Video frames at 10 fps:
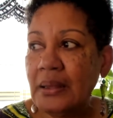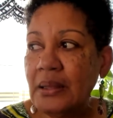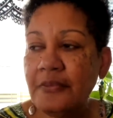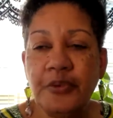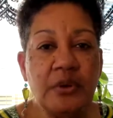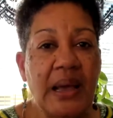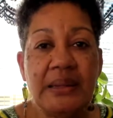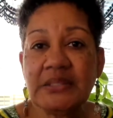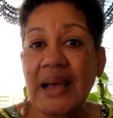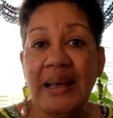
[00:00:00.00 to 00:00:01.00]
If you
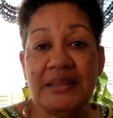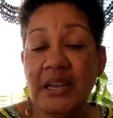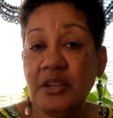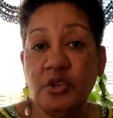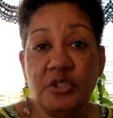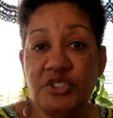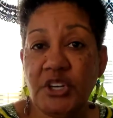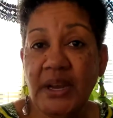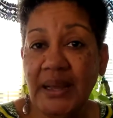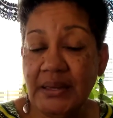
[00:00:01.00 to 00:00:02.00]
got Sky, take your
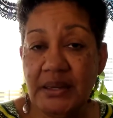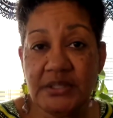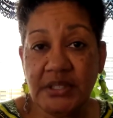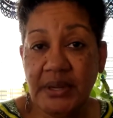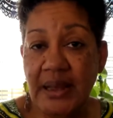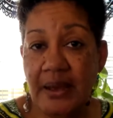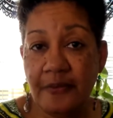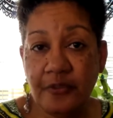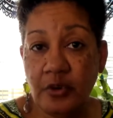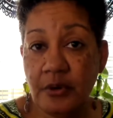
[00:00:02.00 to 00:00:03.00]
chair out there and sit
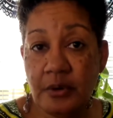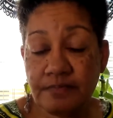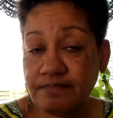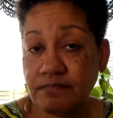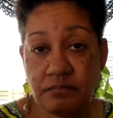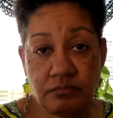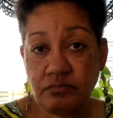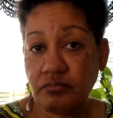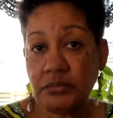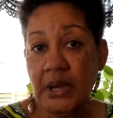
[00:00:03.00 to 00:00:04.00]
down for
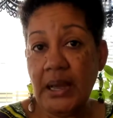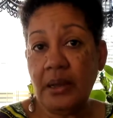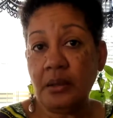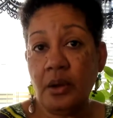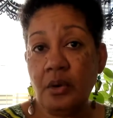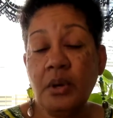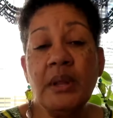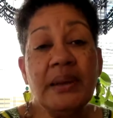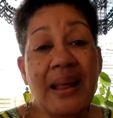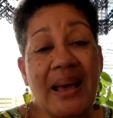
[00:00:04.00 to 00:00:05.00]
how long?
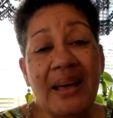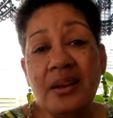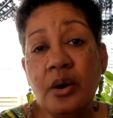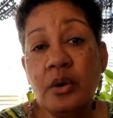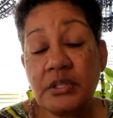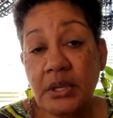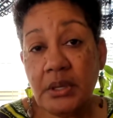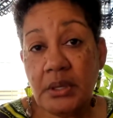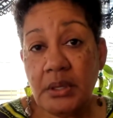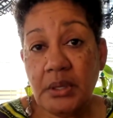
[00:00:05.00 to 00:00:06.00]
Now I know if
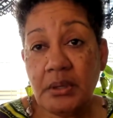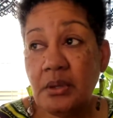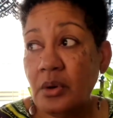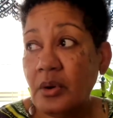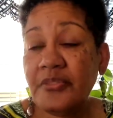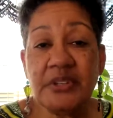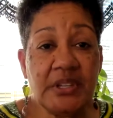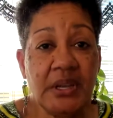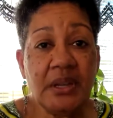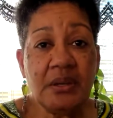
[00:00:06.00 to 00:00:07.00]
it's
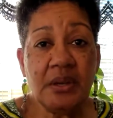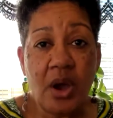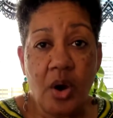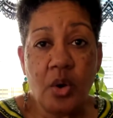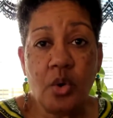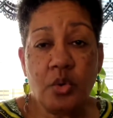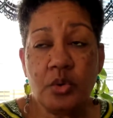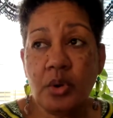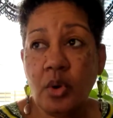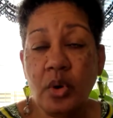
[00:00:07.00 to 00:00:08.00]
getting
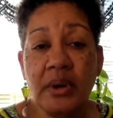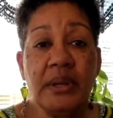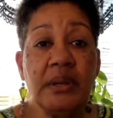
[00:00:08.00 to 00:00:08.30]
cold or it